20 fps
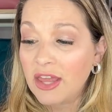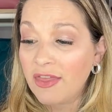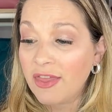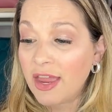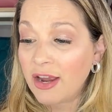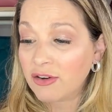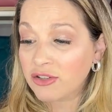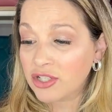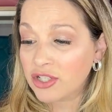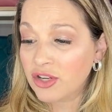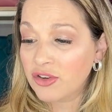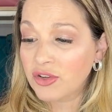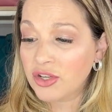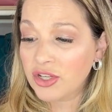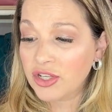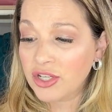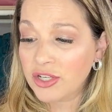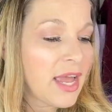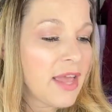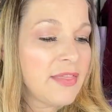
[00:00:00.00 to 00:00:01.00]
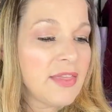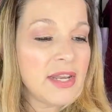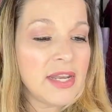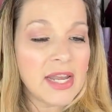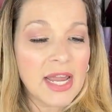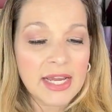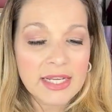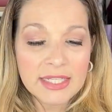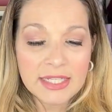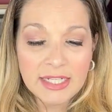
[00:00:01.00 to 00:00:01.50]
They are so good. And then
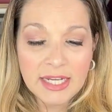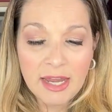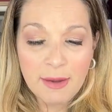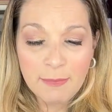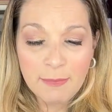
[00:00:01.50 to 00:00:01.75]
next up